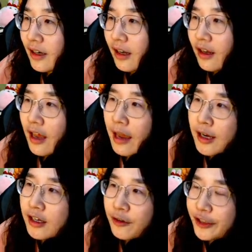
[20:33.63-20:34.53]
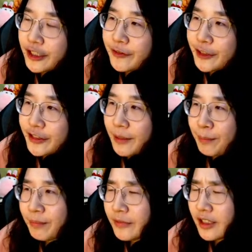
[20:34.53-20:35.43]
I mean, the first few step
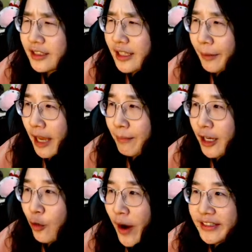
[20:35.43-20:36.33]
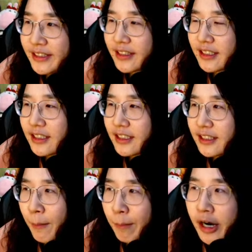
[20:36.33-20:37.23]
can be quite
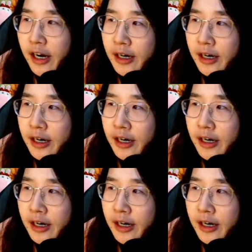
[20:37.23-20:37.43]
simple.